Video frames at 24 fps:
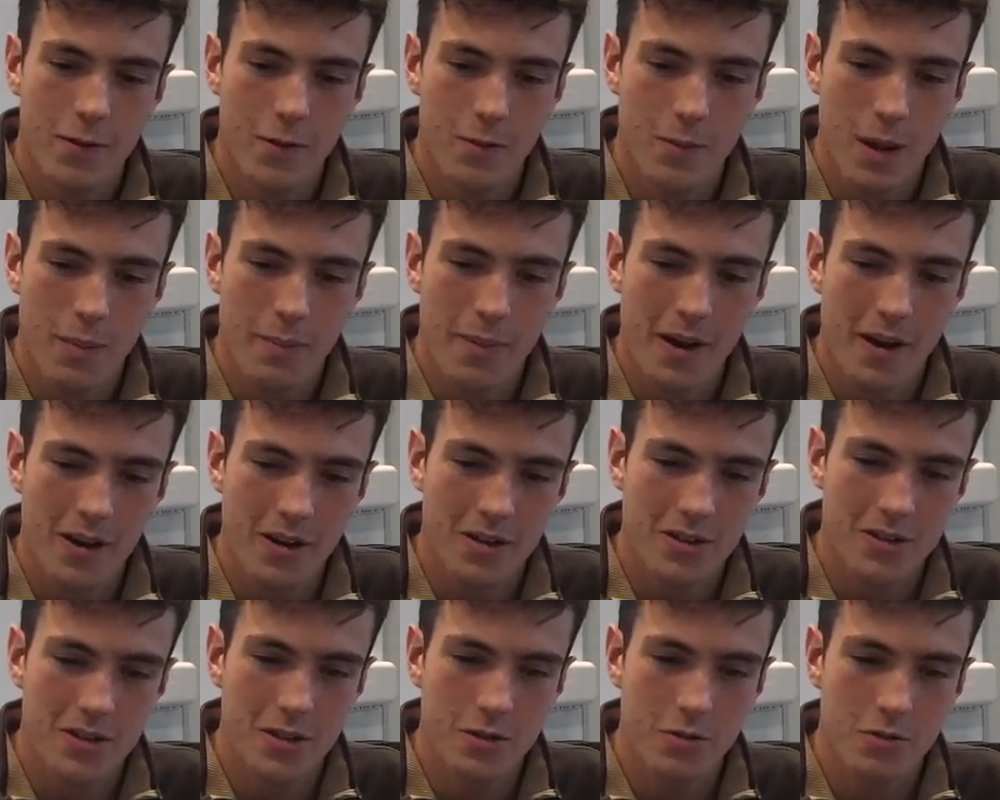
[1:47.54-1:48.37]
For my
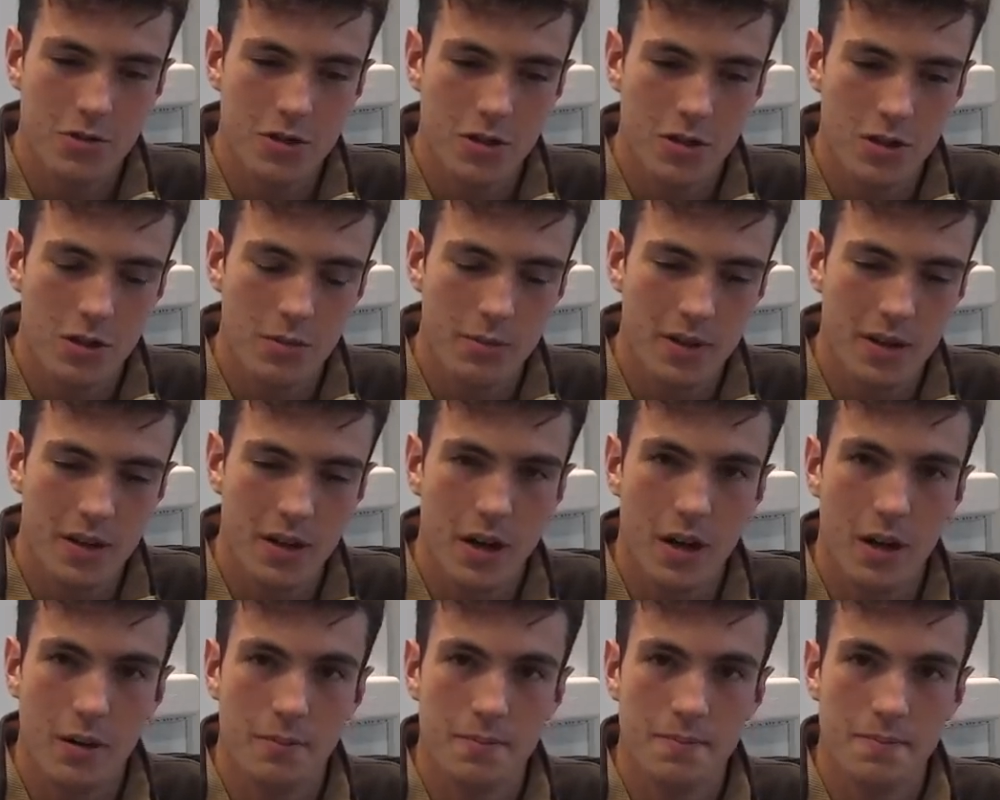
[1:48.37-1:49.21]
parents, it was a little bit
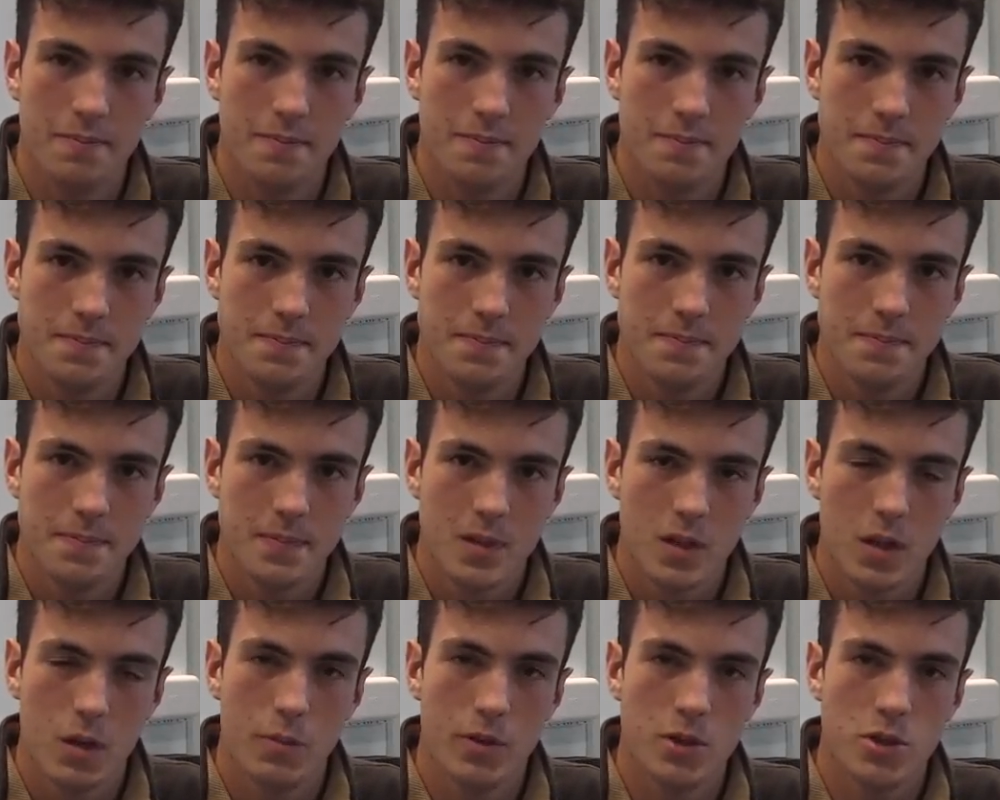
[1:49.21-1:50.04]
um, a
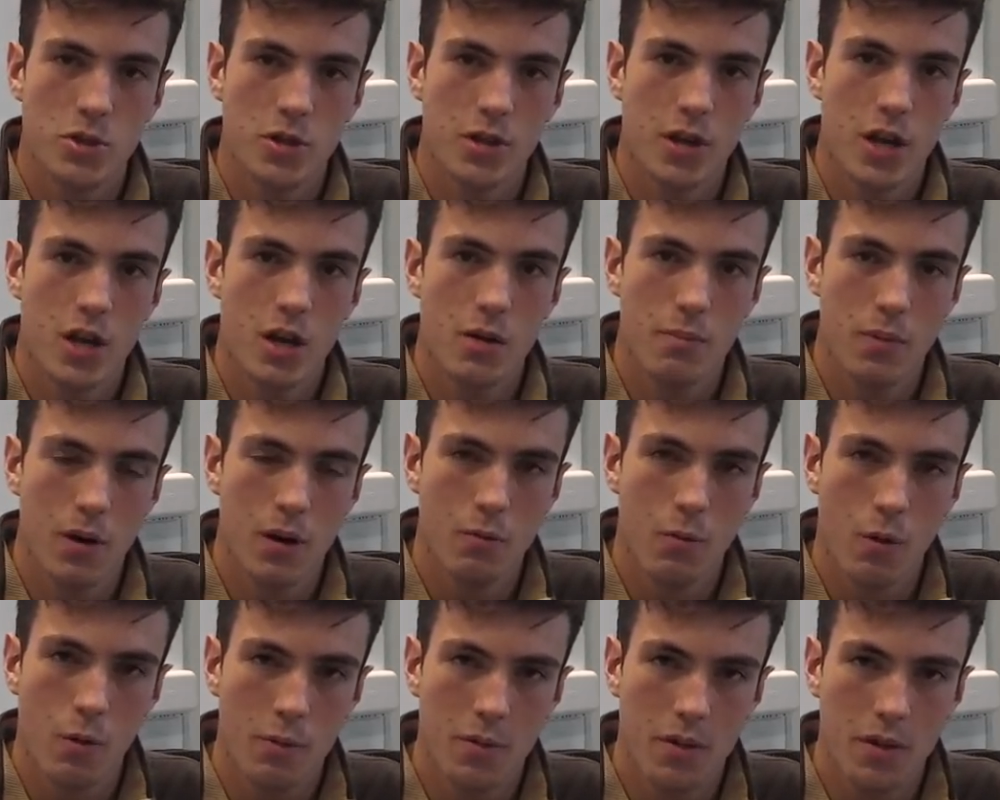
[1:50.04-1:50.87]
little bit trickier, but
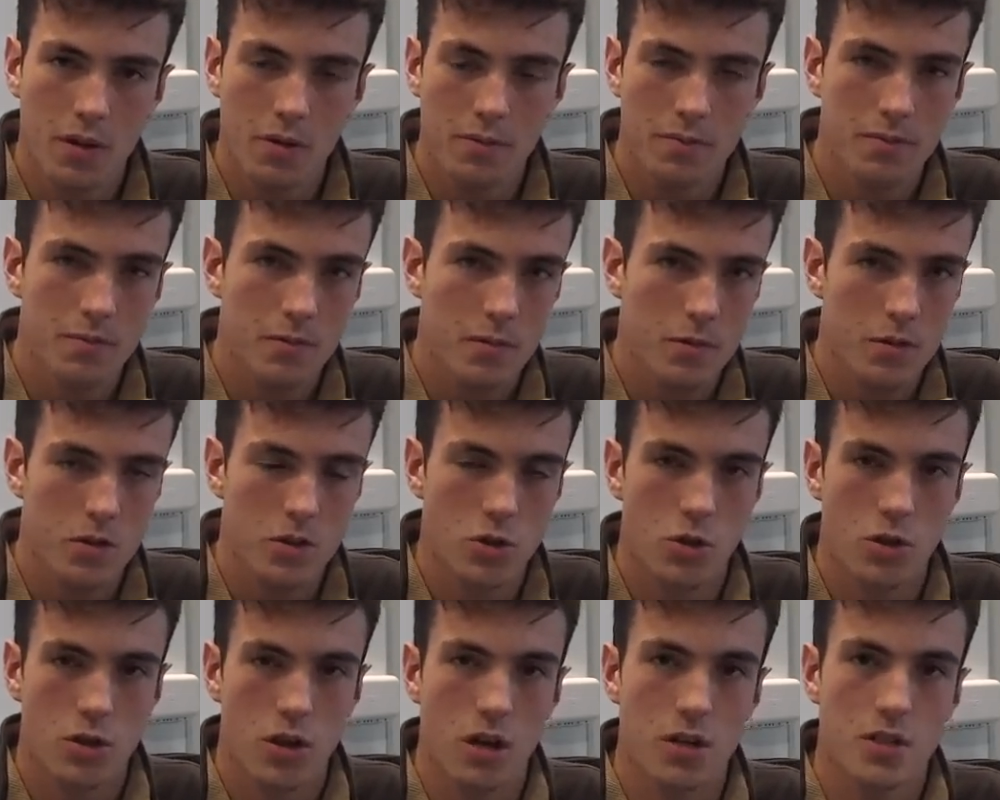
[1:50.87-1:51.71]
when we
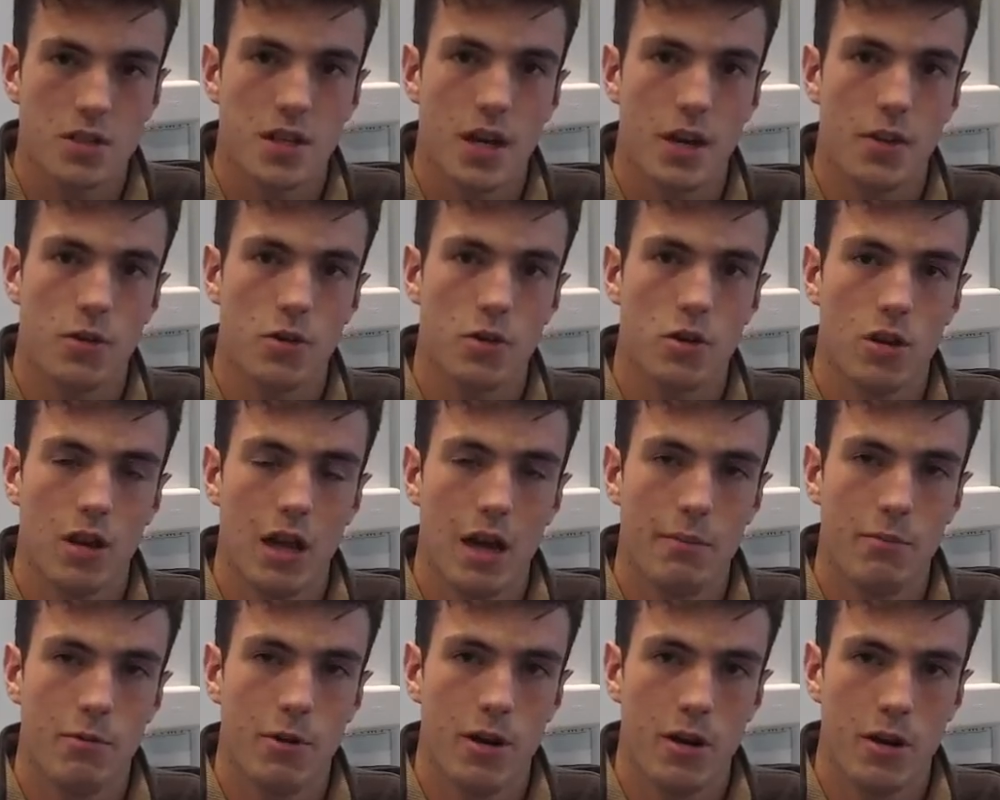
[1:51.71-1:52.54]
sort of got together and
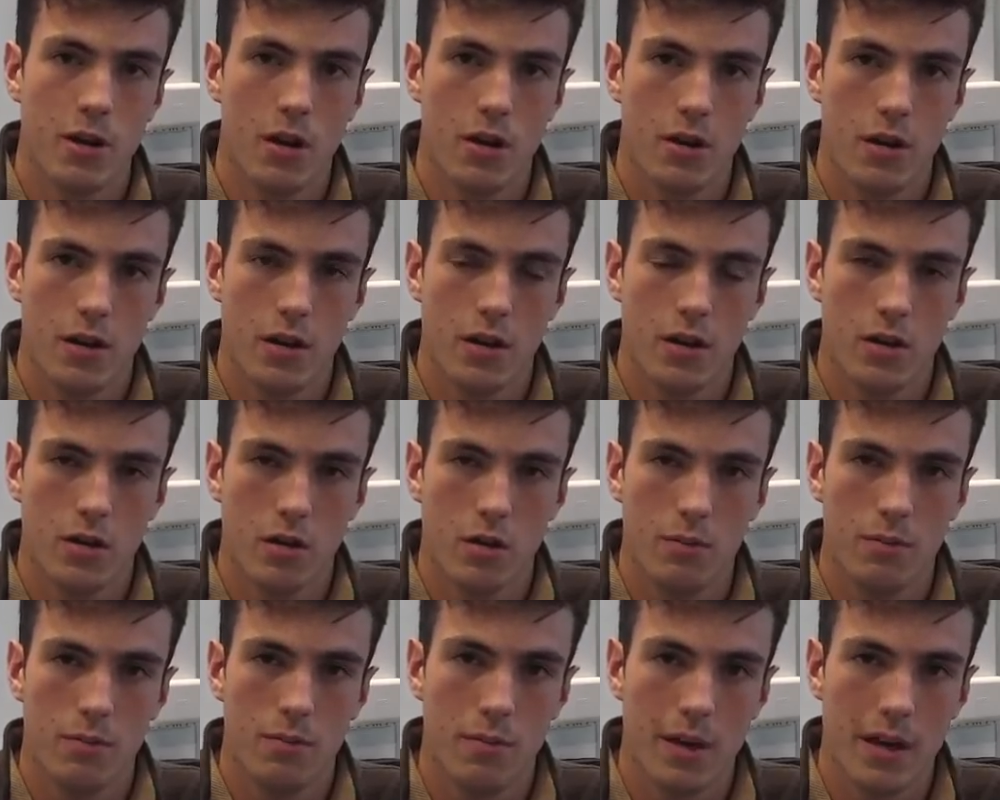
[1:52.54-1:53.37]
collaborated on it, a
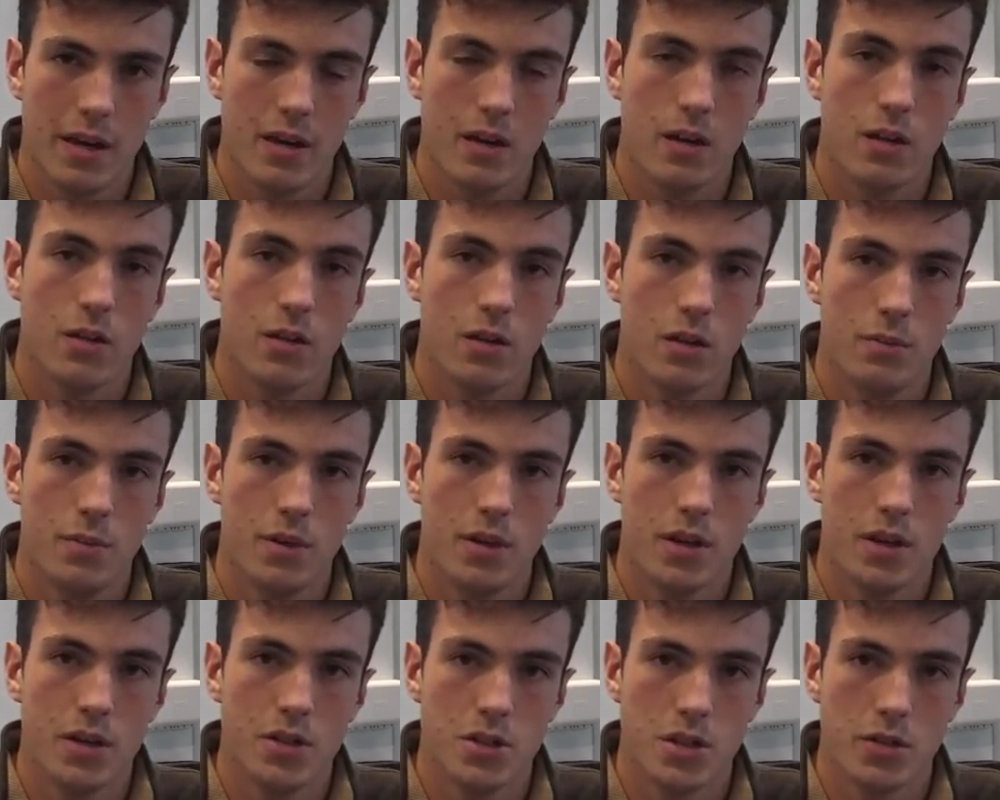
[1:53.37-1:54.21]
little made it a little bit
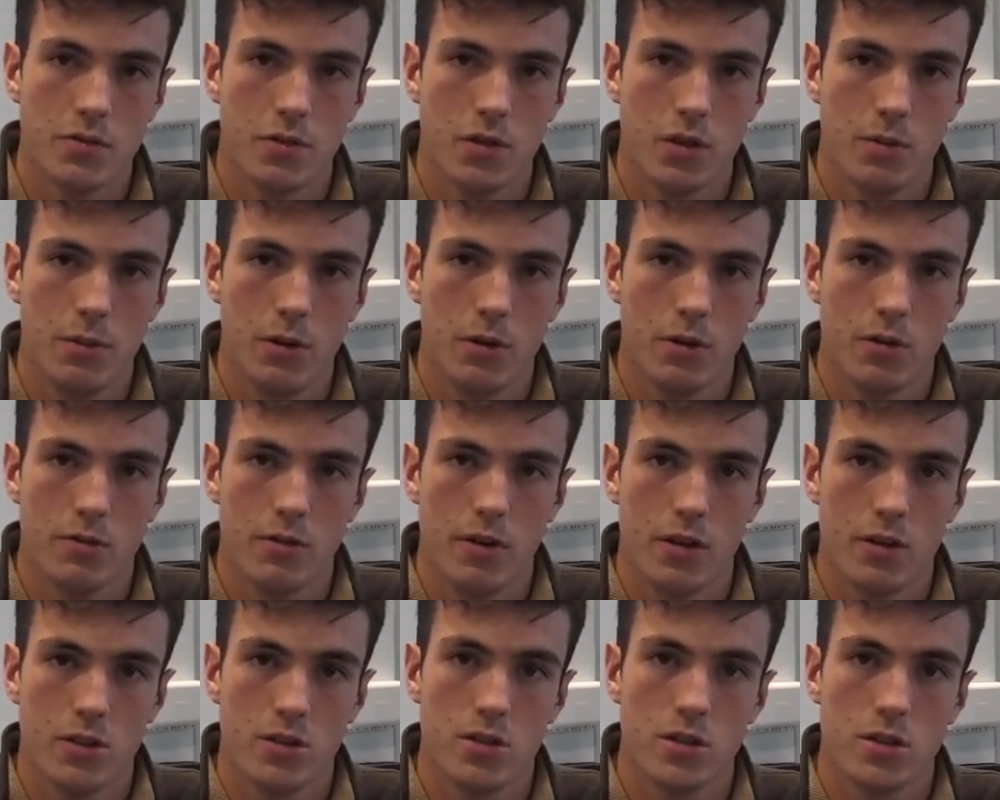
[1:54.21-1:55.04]
easier for the both of
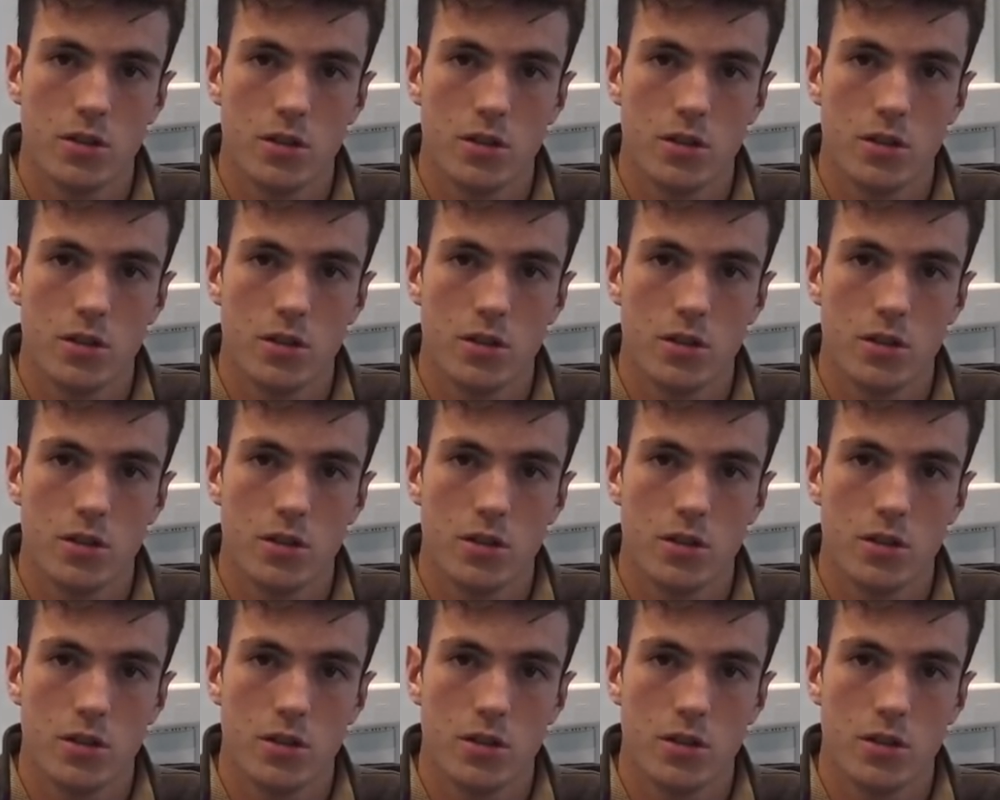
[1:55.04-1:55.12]
us.